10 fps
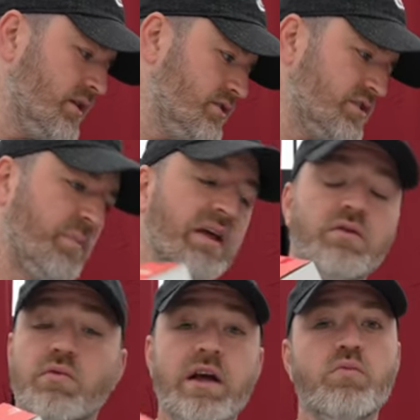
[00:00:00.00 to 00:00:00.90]
just pick
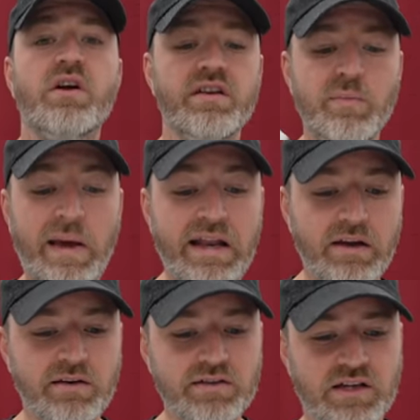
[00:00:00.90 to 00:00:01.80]
the right one
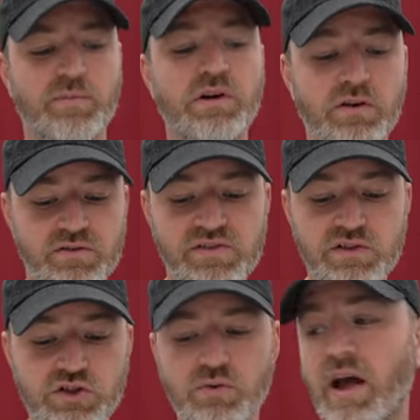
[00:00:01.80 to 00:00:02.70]
depending on the type of curtains
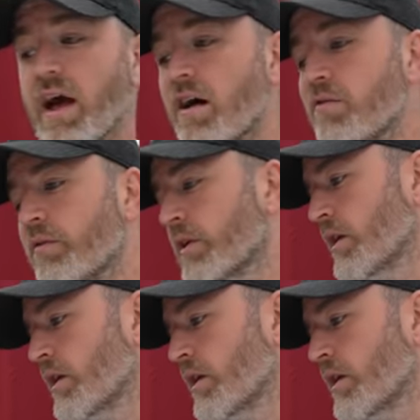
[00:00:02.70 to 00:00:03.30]
that you have.